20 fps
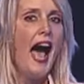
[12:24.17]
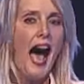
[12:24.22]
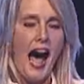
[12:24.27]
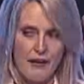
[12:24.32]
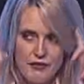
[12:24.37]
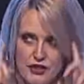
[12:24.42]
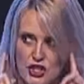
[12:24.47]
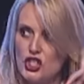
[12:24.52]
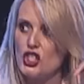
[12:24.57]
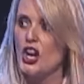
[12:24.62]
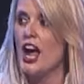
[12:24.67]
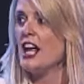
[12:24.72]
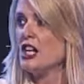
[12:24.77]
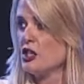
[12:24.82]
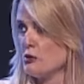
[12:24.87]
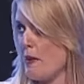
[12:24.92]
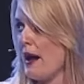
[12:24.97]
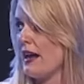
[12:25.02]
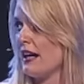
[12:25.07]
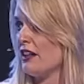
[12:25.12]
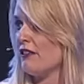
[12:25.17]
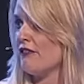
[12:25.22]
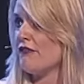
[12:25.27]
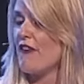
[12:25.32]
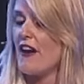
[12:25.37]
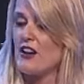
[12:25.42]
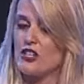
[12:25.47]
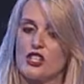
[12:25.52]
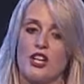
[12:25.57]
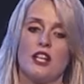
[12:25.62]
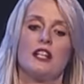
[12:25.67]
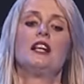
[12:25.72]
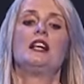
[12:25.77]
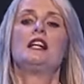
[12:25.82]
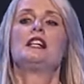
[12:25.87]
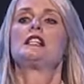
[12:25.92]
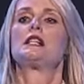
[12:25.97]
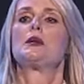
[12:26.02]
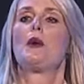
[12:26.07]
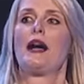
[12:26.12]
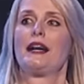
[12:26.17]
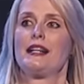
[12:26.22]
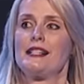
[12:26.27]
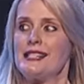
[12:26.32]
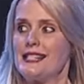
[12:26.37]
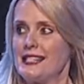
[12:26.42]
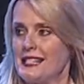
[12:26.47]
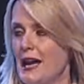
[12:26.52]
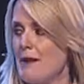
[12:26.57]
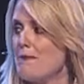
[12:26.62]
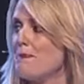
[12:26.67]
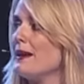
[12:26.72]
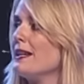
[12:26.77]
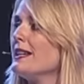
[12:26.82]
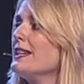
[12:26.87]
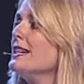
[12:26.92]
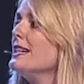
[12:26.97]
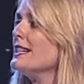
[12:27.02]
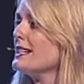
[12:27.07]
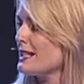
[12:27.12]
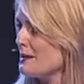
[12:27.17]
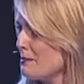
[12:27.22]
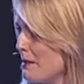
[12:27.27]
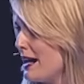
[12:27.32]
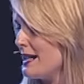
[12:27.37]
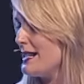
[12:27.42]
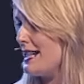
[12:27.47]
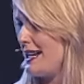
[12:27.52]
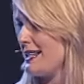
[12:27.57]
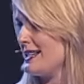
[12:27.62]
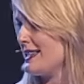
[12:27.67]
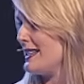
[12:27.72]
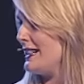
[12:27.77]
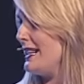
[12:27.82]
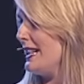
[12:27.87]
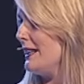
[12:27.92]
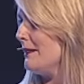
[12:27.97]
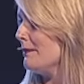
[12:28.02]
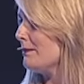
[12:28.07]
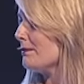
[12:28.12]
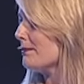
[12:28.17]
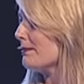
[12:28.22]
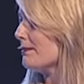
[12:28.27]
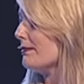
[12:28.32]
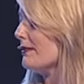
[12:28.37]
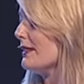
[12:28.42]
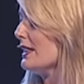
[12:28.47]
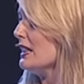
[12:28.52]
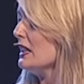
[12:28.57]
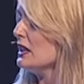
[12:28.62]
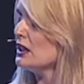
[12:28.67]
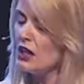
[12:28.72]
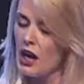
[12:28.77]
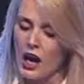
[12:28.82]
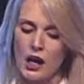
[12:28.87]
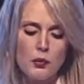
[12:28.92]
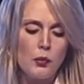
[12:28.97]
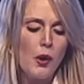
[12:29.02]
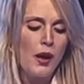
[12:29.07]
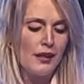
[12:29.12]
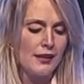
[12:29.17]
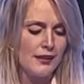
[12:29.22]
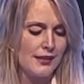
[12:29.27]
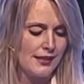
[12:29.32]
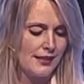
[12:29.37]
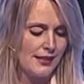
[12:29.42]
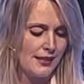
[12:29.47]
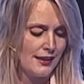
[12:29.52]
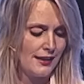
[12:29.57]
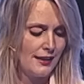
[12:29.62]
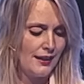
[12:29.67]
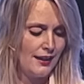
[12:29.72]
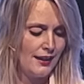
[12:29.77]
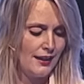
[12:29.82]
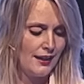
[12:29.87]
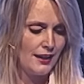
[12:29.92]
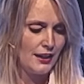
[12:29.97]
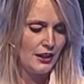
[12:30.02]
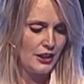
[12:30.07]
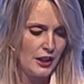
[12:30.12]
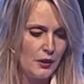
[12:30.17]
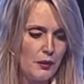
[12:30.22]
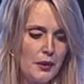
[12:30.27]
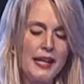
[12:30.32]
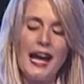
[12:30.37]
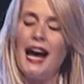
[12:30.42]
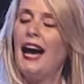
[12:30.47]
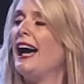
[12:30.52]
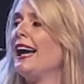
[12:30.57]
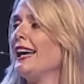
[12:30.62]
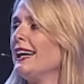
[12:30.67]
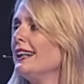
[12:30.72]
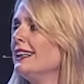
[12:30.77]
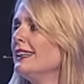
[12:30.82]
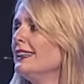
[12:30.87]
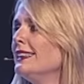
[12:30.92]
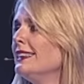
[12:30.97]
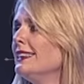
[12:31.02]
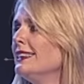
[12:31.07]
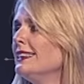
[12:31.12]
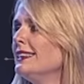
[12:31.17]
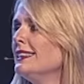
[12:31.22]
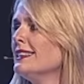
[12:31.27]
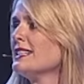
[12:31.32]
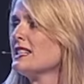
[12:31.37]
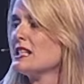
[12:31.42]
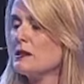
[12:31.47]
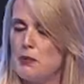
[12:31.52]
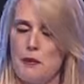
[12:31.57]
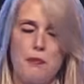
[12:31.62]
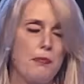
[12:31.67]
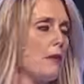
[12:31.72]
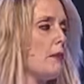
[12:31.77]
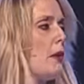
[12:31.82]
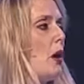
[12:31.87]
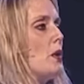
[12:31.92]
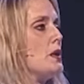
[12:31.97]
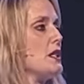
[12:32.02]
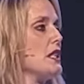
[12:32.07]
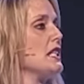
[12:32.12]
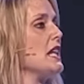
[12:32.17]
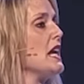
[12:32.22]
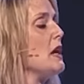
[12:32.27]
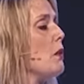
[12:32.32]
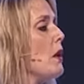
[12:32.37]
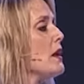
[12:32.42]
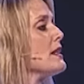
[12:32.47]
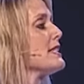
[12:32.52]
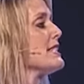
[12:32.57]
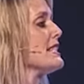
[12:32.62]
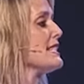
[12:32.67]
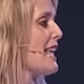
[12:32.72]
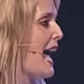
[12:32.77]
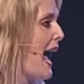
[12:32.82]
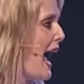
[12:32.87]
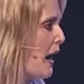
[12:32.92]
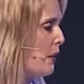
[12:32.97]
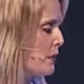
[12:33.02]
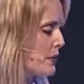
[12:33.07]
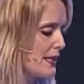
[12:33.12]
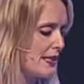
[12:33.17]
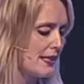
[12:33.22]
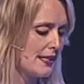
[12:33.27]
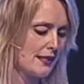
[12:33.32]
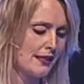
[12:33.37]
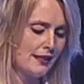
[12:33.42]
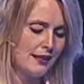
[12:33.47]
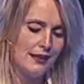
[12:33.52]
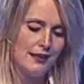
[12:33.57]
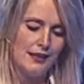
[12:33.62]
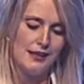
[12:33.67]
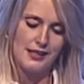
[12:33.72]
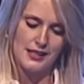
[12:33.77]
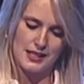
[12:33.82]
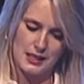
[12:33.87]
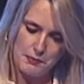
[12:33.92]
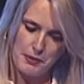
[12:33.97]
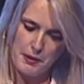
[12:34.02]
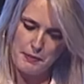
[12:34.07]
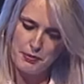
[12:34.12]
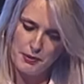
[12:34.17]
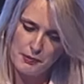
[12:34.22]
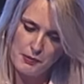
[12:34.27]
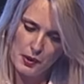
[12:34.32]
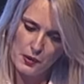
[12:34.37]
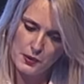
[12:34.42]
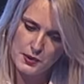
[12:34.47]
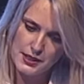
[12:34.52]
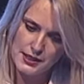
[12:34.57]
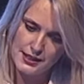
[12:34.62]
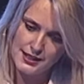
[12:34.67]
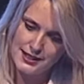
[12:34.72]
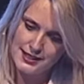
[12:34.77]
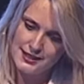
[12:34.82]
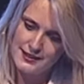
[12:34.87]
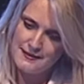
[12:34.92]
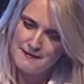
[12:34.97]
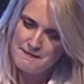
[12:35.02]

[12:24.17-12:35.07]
I have to change my confession so I can step in to my destiny. God wants you and I to be promoted. He wants his house to be promoted.